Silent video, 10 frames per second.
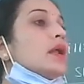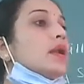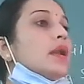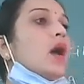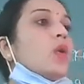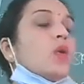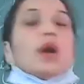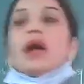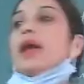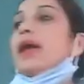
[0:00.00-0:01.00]

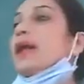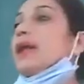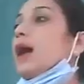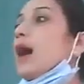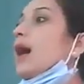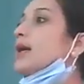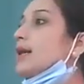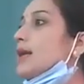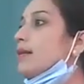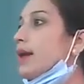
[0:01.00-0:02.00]
Now, in
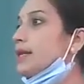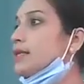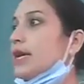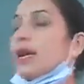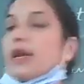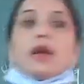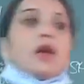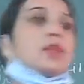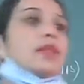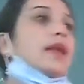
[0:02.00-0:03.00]
article writing,
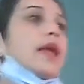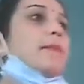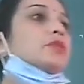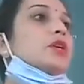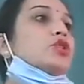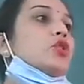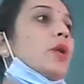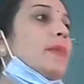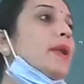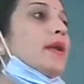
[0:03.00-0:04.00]
the caption
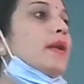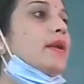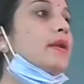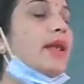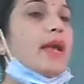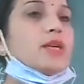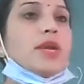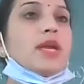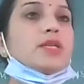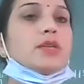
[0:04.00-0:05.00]
should be dash
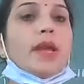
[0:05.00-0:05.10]
dash.